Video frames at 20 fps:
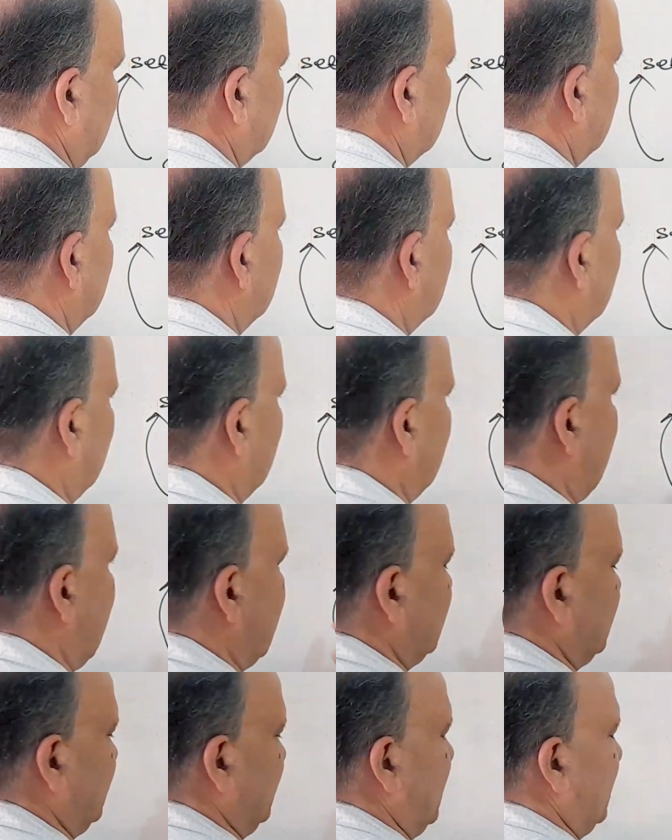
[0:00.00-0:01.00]
Then a
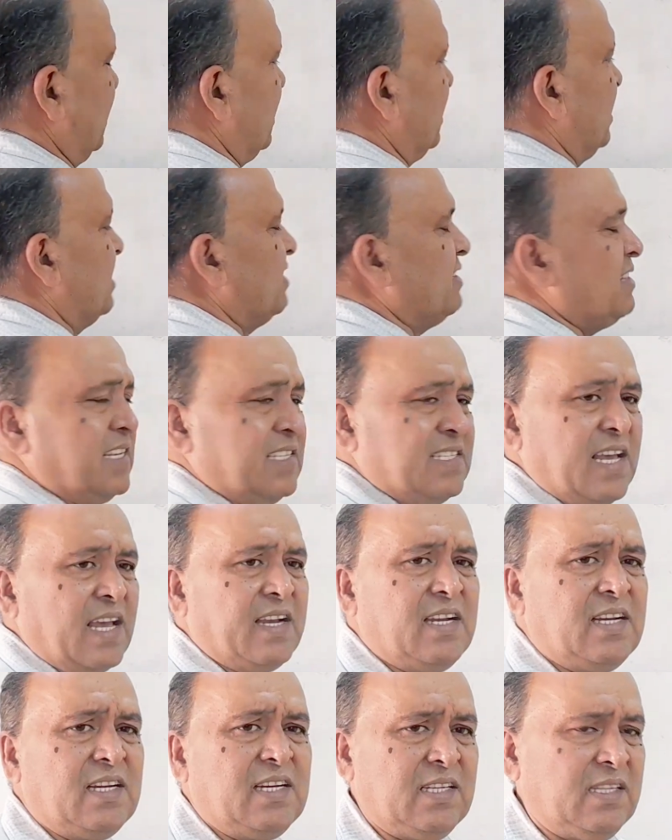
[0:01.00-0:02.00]
class set. These
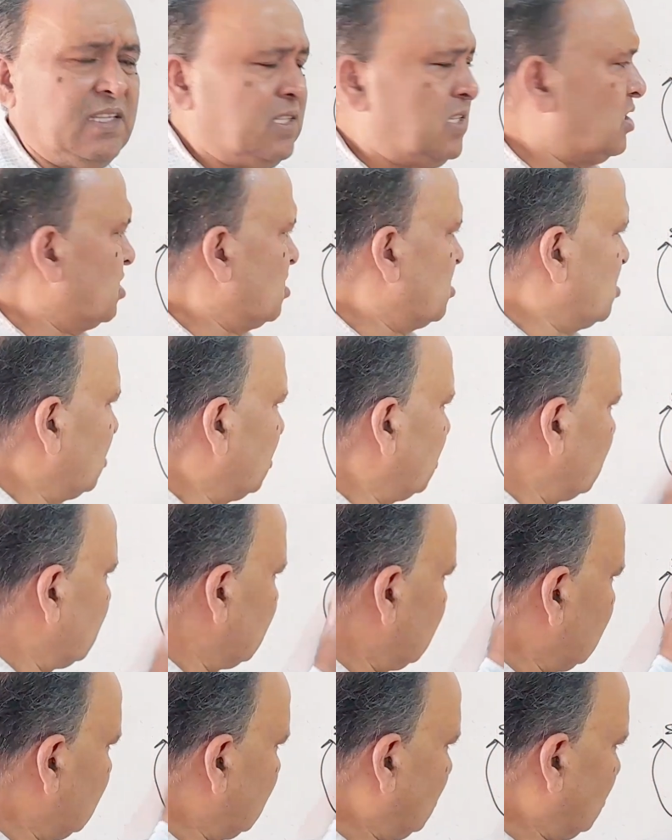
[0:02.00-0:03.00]
are in a
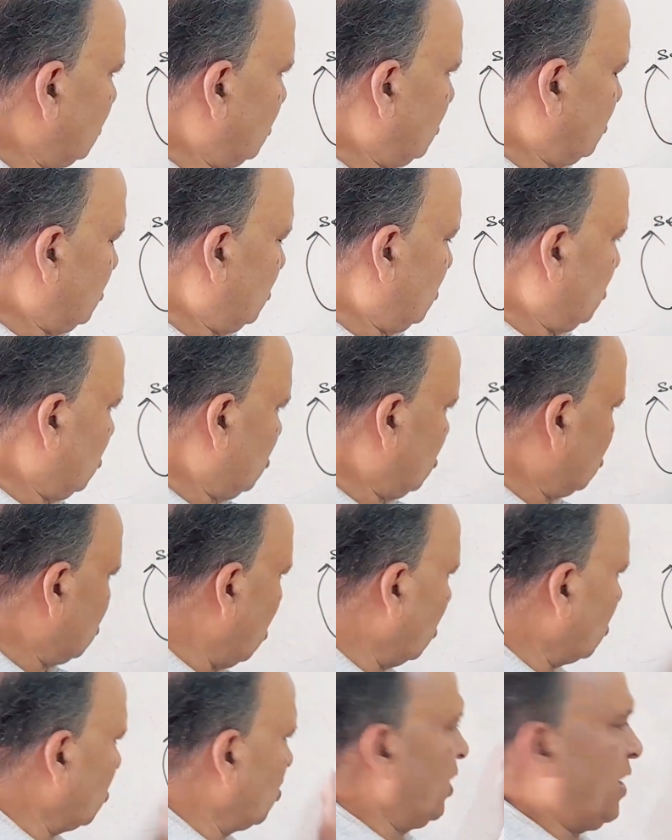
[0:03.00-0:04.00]

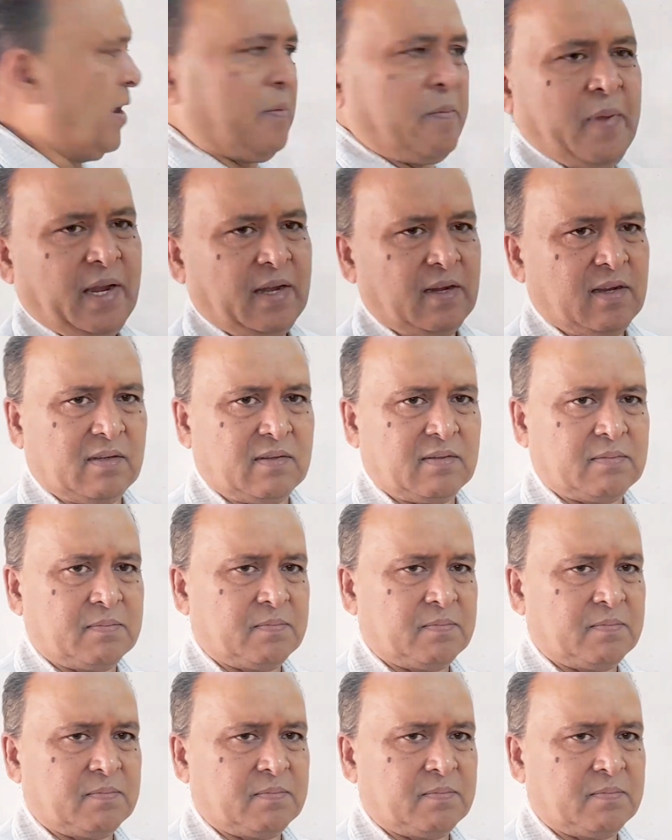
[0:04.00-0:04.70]
circular manner.